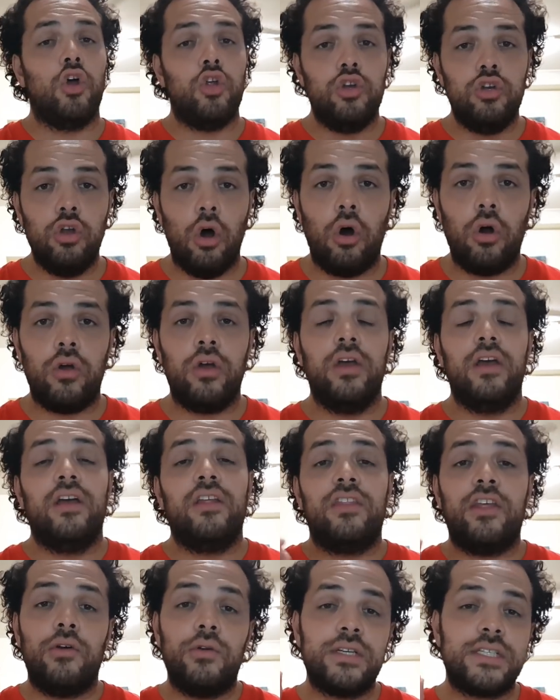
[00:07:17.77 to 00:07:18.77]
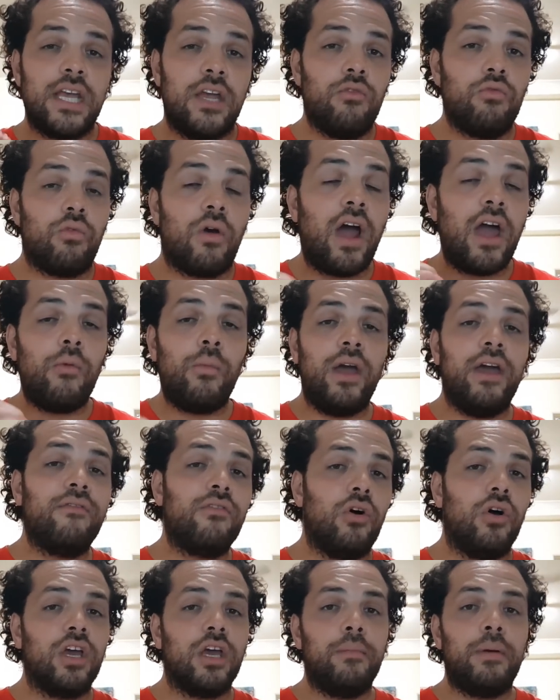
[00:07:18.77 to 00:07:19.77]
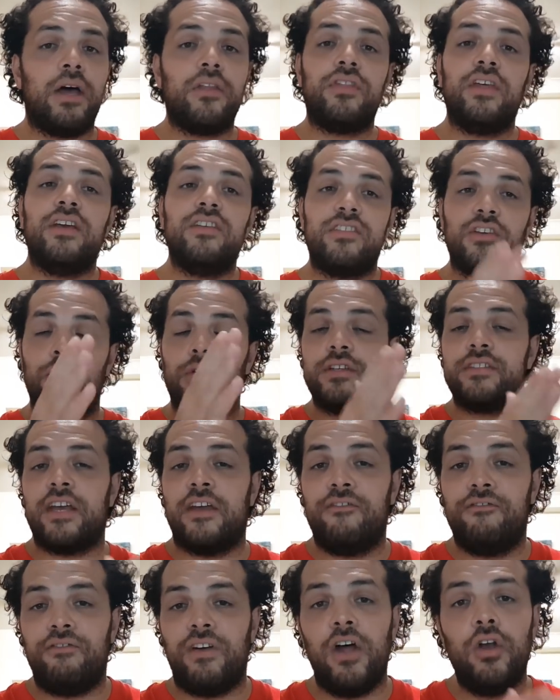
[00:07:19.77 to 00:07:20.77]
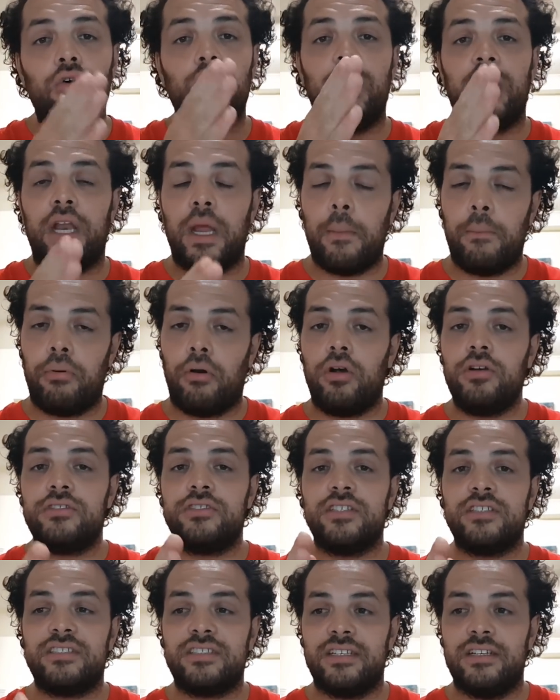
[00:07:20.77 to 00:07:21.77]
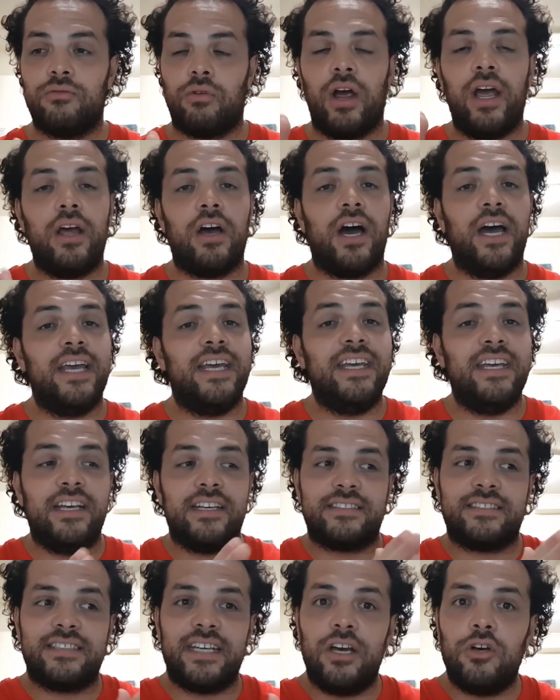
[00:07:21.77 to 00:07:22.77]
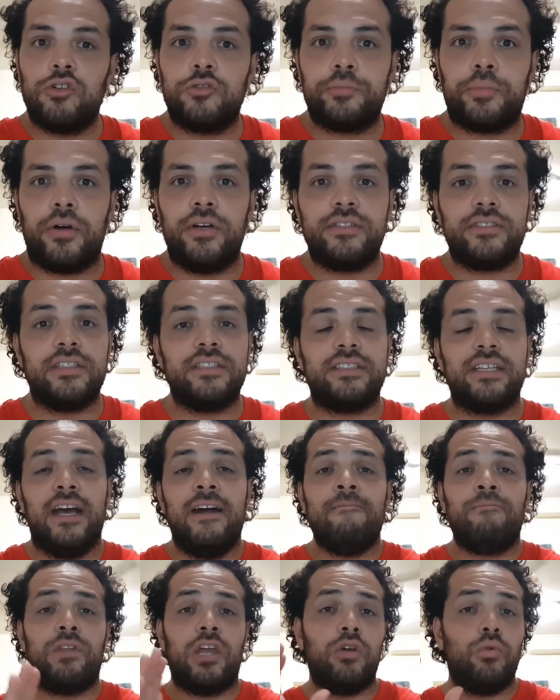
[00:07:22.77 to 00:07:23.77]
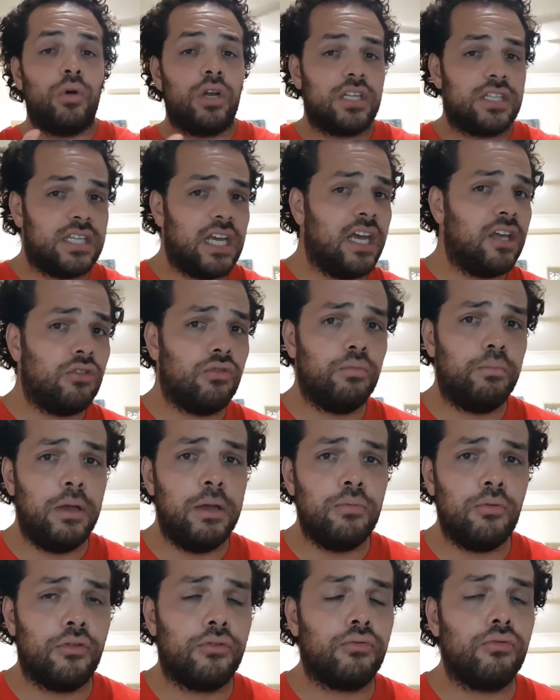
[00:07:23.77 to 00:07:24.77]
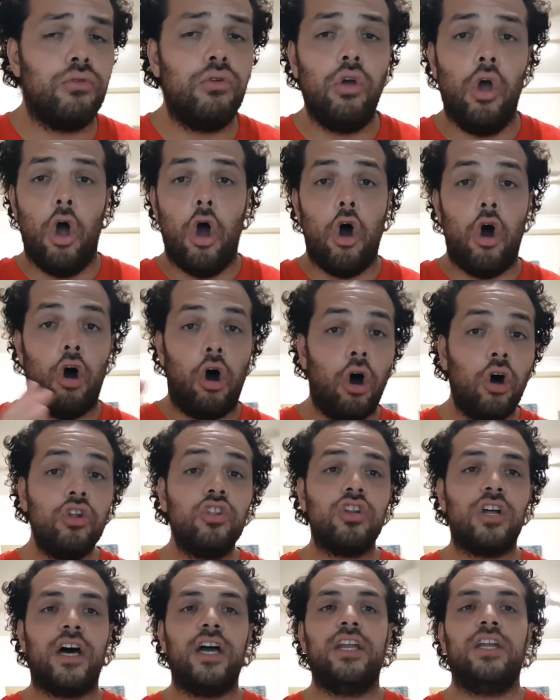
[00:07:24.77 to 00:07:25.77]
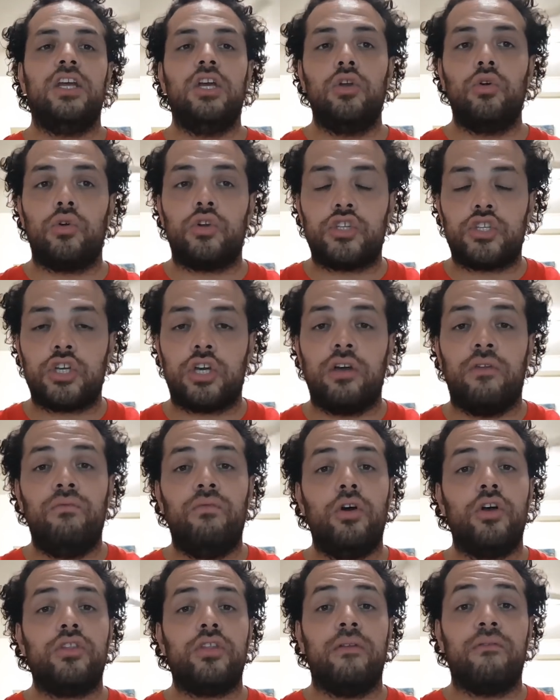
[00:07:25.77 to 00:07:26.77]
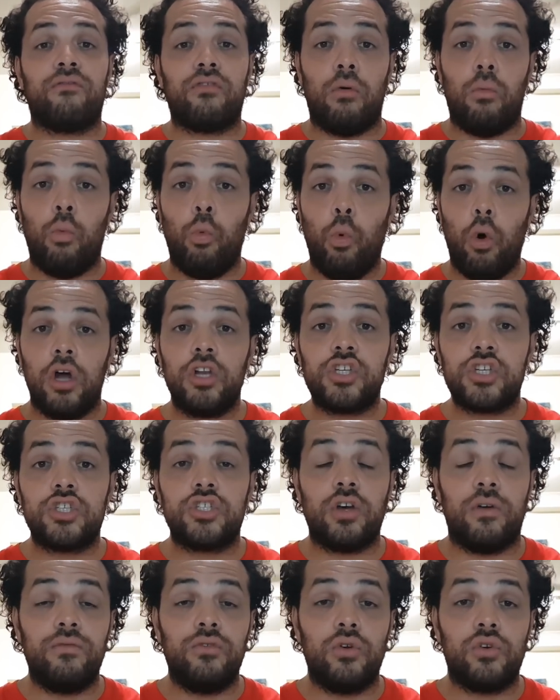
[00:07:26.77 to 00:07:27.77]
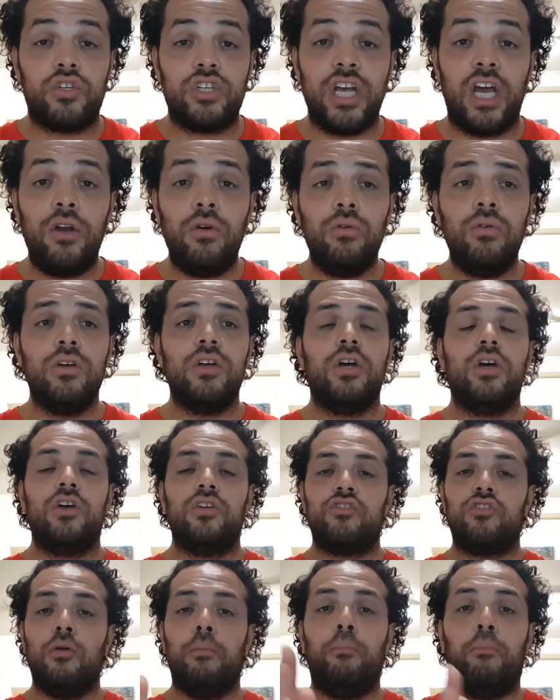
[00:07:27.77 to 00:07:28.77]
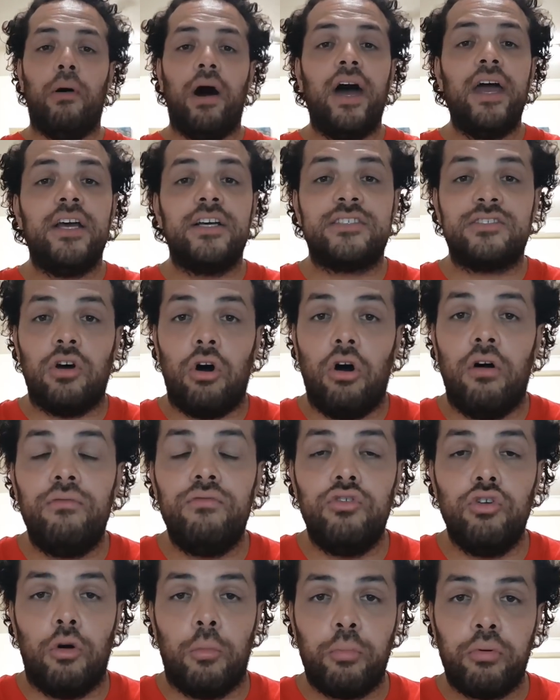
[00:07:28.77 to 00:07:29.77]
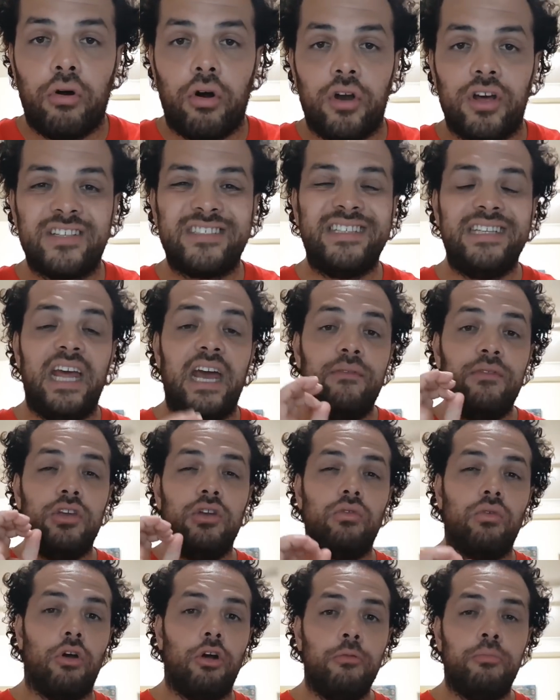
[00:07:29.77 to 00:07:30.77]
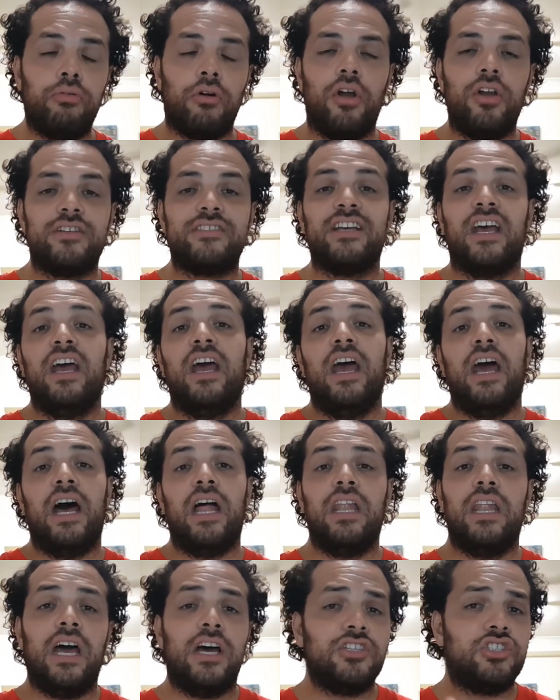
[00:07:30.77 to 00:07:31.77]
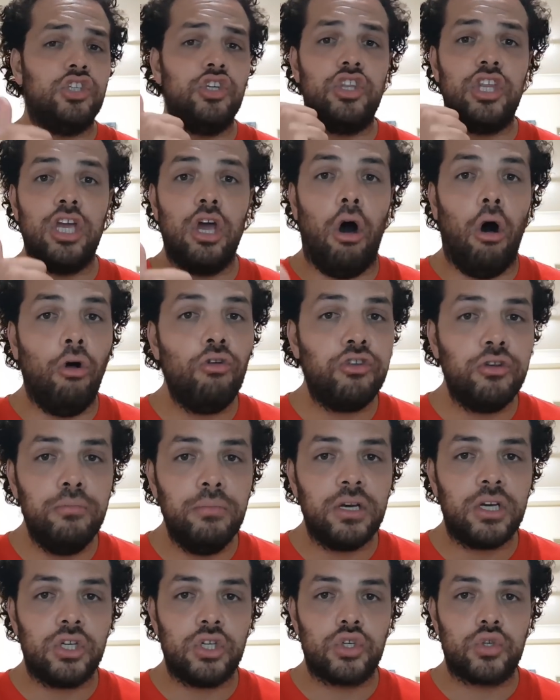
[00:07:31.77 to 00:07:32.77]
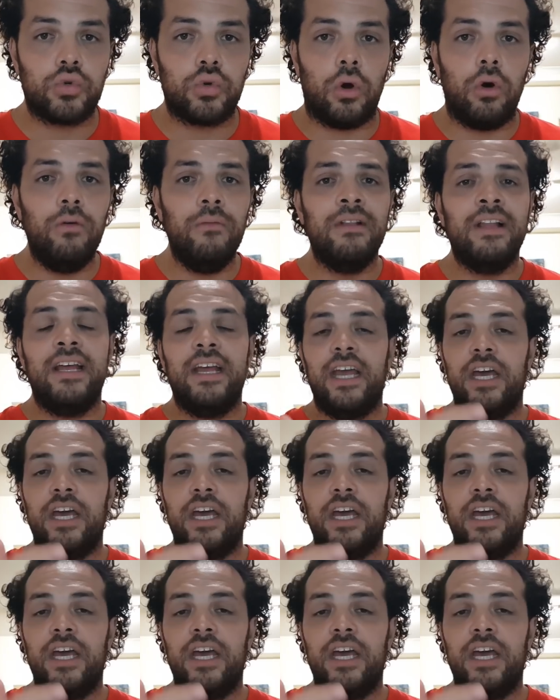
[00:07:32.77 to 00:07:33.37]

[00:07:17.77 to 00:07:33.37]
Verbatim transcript: No, there is a right way of going about things. There is a funnel and a process, right? I.e., a sales process that you want to take people through online in order to convert them from watchers of your channel to buyers of your products. And having your own products allows you the ultimate control.